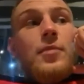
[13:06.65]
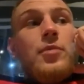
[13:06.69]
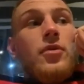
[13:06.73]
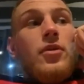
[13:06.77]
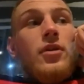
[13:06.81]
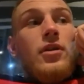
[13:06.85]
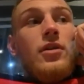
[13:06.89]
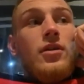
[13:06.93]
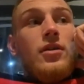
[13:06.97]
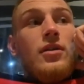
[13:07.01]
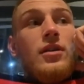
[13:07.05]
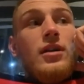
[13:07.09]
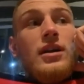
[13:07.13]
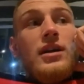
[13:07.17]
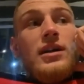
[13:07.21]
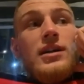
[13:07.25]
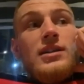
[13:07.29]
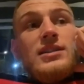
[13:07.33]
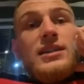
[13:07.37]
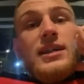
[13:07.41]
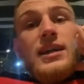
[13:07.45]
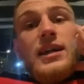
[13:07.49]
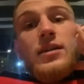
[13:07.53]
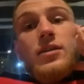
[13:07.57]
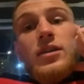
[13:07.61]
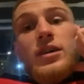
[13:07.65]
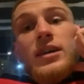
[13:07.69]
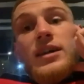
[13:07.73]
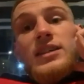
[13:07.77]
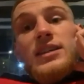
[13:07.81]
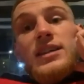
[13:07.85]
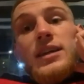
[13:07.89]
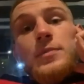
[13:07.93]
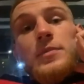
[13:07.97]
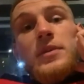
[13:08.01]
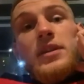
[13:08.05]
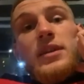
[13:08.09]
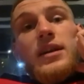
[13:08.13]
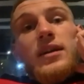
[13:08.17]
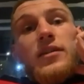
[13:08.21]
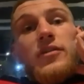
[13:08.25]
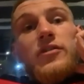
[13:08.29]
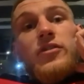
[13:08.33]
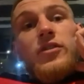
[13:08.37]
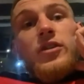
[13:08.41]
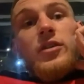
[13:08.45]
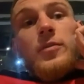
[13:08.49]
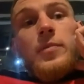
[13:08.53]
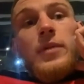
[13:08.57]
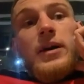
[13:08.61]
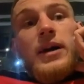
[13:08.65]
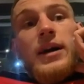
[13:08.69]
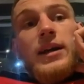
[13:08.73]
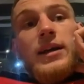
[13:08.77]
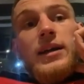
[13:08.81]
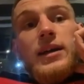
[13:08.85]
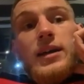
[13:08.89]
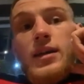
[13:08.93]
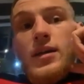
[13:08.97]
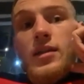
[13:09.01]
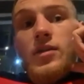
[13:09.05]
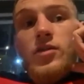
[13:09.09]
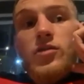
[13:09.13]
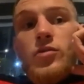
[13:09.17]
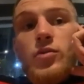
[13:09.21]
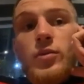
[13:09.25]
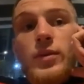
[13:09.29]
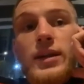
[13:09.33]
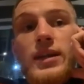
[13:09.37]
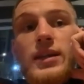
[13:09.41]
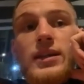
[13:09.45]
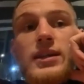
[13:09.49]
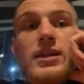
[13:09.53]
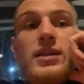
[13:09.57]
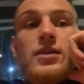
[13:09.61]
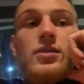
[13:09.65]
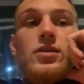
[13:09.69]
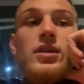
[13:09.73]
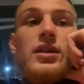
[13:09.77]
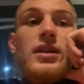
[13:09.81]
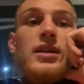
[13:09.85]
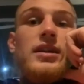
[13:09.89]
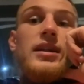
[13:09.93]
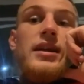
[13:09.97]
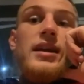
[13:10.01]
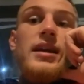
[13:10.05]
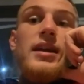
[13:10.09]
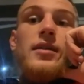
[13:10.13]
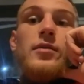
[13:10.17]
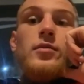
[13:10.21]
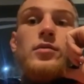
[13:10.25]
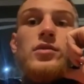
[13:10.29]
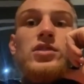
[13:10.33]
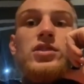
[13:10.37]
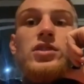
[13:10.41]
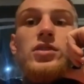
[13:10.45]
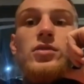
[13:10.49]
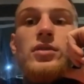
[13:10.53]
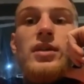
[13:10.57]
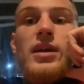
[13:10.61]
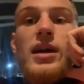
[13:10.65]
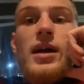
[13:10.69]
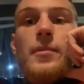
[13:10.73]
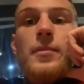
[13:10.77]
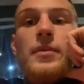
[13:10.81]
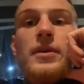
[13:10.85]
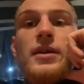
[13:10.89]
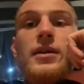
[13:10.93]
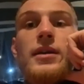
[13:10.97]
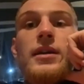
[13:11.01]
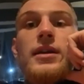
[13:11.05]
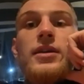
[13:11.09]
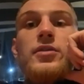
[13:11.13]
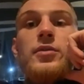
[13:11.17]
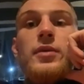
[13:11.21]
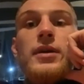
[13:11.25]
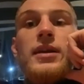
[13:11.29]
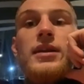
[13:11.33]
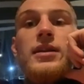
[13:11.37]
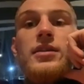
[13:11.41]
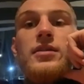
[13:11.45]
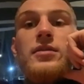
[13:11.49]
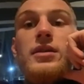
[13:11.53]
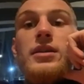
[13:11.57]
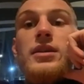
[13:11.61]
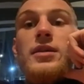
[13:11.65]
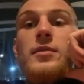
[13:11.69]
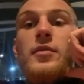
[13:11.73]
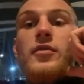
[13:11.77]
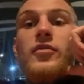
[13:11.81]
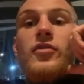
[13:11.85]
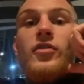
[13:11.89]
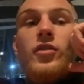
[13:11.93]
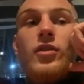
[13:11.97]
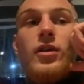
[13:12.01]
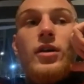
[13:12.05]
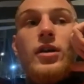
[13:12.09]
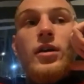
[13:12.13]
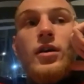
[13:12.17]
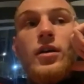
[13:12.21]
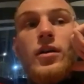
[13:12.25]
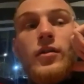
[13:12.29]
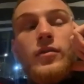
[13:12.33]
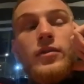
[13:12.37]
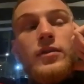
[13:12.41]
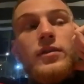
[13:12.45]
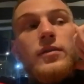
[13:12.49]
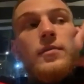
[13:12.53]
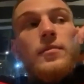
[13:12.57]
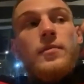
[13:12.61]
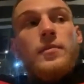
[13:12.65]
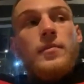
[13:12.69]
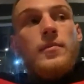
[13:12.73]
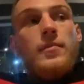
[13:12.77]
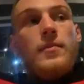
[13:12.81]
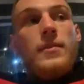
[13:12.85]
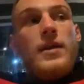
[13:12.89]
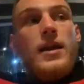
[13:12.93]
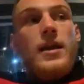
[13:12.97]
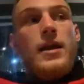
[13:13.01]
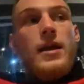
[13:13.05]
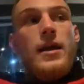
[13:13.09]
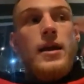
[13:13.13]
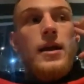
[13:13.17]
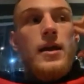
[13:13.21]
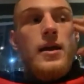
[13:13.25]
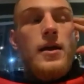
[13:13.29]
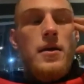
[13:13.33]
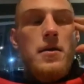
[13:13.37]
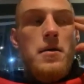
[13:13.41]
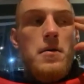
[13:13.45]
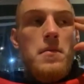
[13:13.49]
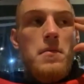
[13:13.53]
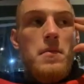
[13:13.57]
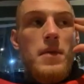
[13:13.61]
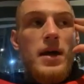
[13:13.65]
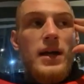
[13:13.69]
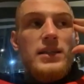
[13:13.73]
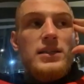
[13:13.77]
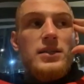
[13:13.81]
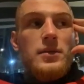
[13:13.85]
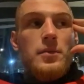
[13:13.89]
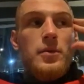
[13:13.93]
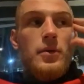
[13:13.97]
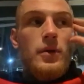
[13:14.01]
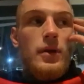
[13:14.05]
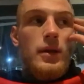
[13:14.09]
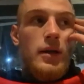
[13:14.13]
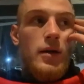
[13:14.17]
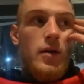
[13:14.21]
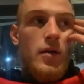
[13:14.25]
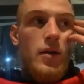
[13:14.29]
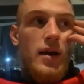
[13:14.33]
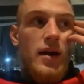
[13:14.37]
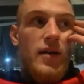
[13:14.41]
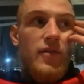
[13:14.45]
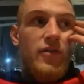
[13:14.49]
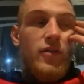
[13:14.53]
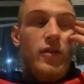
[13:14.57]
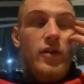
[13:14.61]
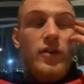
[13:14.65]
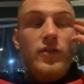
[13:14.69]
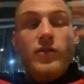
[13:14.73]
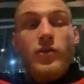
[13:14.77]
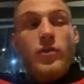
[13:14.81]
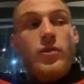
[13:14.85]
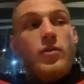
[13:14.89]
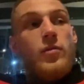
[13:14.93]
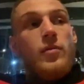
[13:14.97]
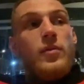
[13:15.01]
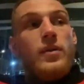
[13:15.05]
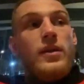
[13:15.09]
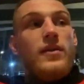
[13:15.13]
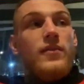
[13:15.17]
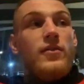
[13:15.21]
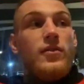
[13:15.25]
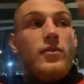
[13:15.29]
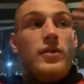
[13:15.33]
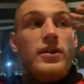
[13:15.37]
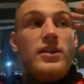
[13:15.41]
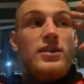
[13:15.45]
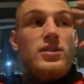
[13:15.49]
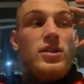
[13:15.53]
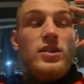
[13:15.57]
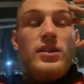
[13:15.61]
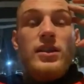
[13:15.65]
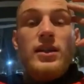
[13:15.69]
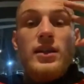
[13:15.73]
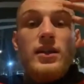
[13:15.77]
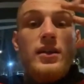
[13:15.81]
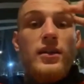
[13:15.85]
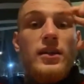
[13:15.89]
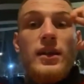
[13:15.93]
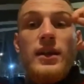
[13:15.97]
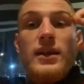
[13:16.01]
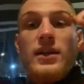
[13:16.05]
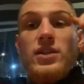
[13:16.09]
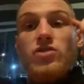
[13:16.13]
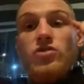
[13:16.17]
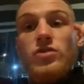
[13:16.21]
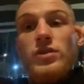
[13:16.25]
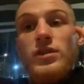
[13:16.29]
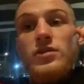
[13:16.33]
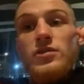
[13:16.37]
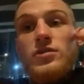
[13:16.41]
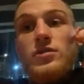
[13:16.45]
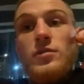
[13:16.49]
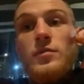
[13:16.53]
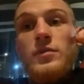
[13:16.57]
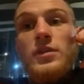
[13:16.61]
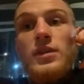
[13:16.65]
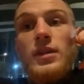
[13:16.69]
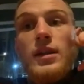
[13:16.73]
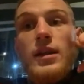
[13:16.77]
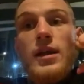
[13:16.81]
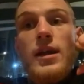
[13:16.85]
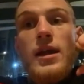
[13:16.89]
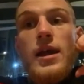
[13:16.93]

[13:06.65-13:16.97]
But look, like I said, I accepted that fight back in twenty nineteen. It was due to happen early twenty twenty before COVID. Uh, Maxi pulled out of that fight for whatever reason, I think an injury or something.